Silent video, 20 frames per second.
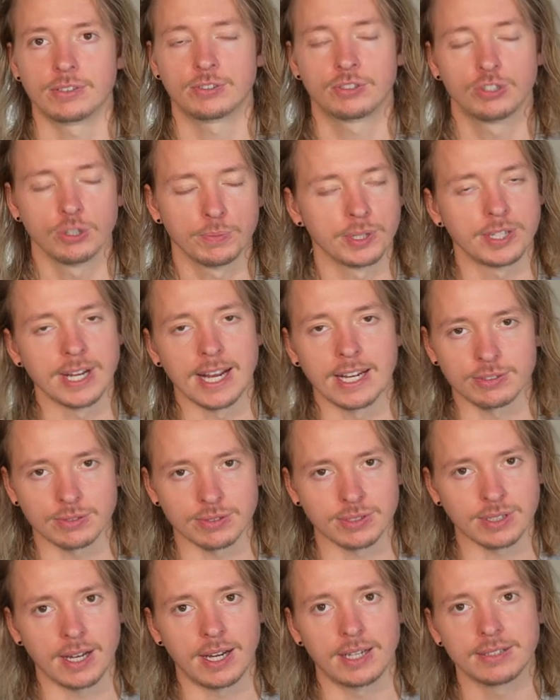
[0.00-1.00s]
Super
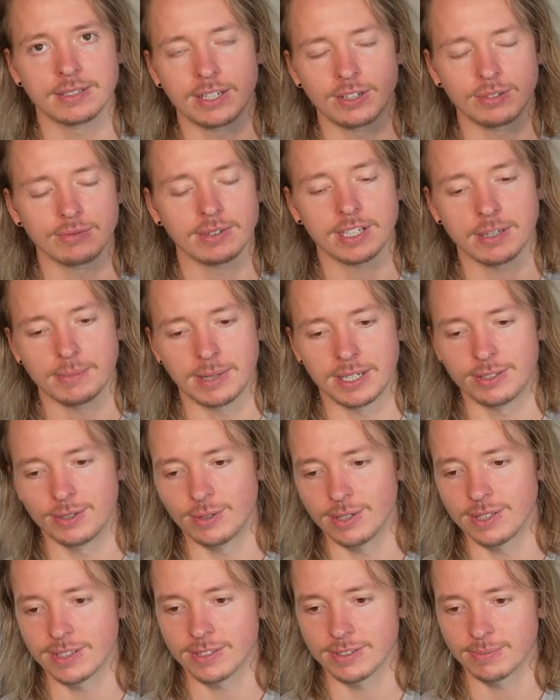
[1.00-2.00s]
dangerous, guys. I don't recommend
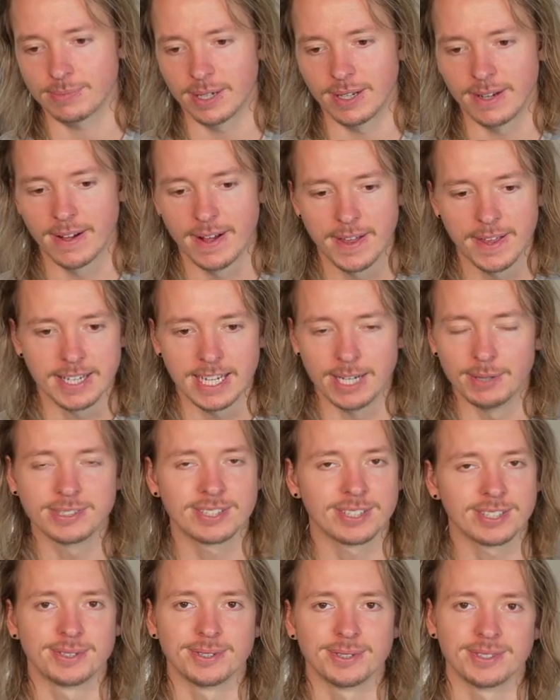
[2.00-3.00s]
doing this, but it
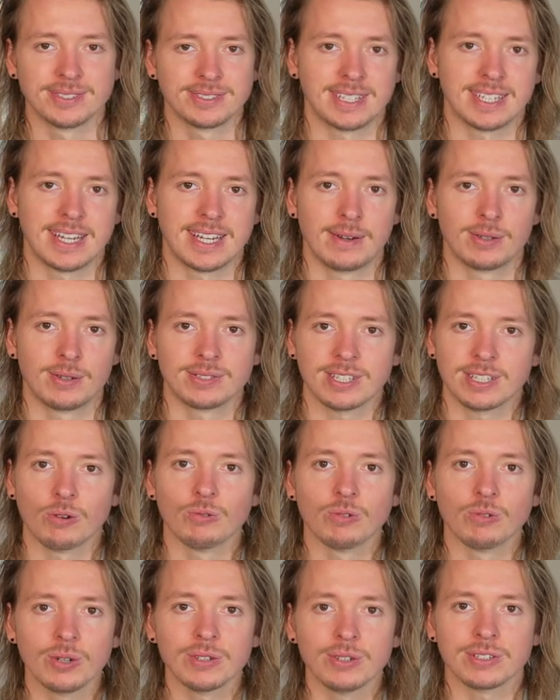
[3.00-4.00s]
was the coolest thing ever. It was like a
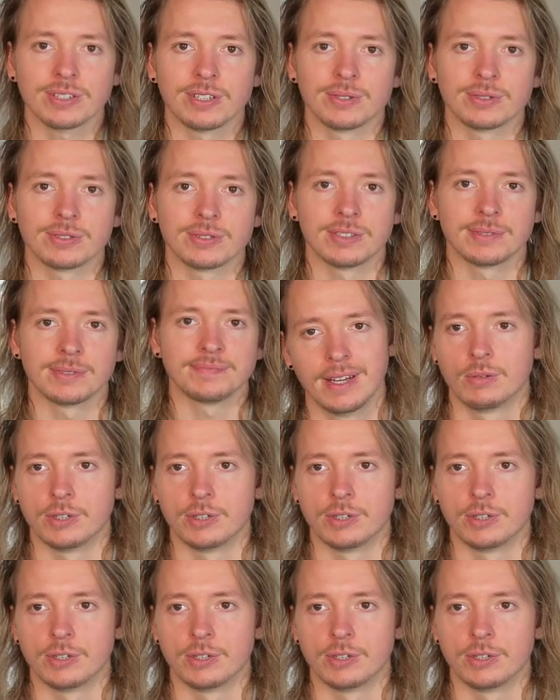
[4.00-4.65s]
roller coaster.